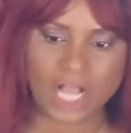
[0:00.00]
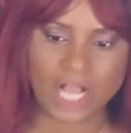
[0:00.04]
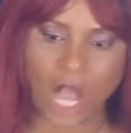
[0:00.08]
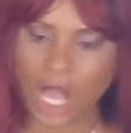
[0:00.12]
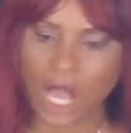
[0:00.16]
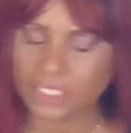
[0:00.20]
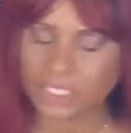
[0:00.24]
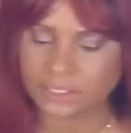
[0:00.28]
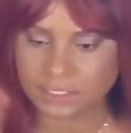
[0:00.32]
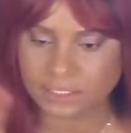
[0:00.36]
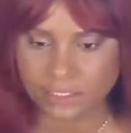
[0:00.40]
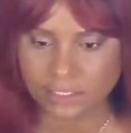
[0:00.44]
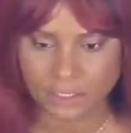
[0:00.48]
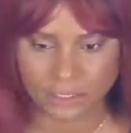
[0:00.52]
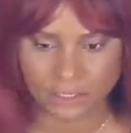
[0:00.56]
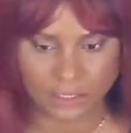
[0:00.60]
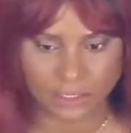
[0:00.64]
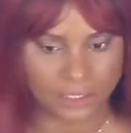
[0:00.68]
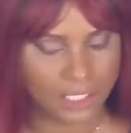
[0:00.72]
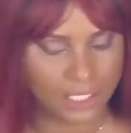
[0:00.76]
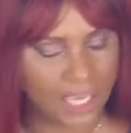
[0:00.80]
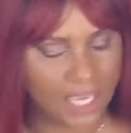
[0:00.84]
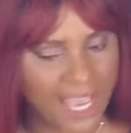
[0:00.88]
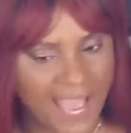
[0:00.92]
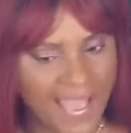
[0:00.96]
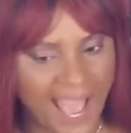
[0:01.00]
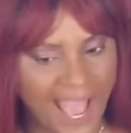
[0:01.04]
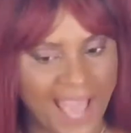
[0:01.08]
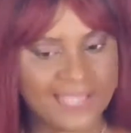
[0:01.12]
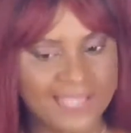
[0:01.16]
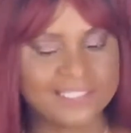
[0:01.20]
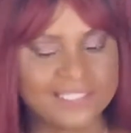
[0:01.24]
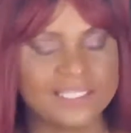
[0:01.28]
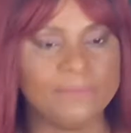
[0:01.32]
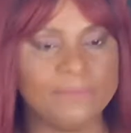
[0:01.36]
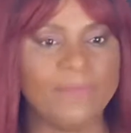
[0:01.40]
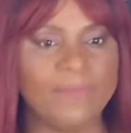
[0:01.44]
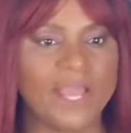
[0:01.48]
constantly. I
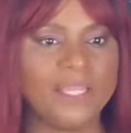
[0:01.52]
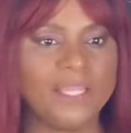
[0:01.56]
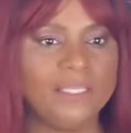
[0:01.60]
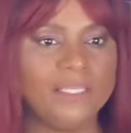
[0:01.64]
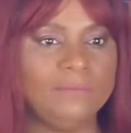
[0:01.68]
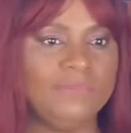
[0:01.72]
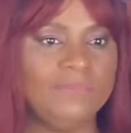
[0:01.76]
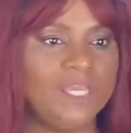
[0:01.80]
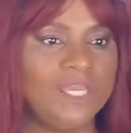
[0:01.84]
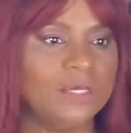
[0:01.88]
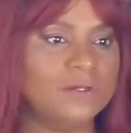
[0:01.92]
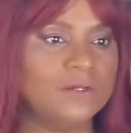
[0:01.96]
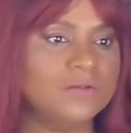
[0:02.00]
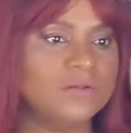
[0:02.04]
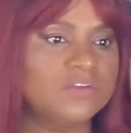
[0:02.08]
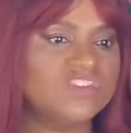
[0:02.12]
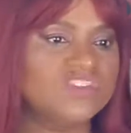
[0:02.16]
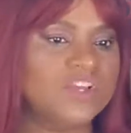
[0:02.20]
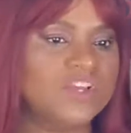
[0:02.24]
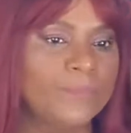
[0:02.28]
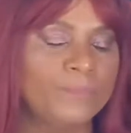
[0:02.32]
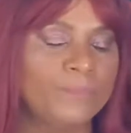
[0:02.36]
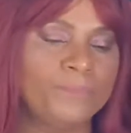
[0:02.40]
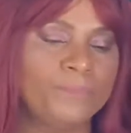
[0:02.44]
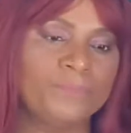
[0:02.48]
see my email.